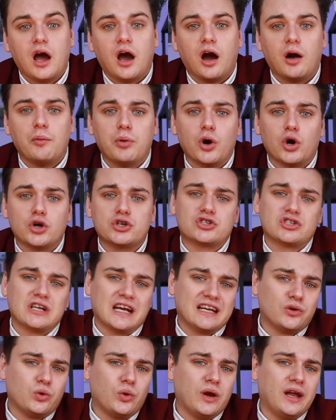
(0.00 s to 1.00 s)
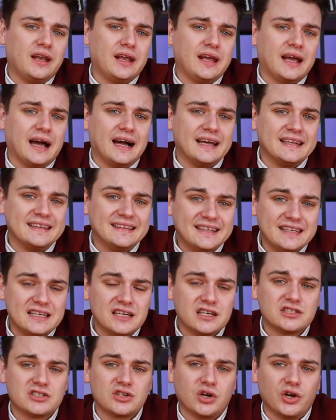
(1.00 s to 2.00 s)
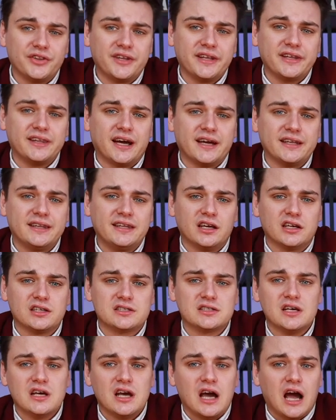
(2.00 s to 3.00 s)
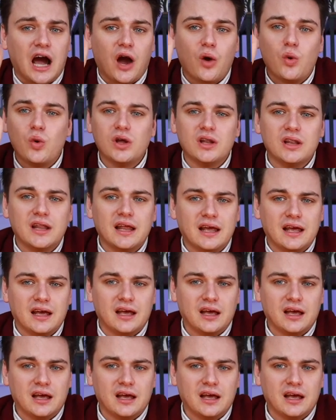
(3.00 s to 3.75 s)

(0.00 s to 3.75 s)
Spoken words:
about generating ideas, content ideas. I will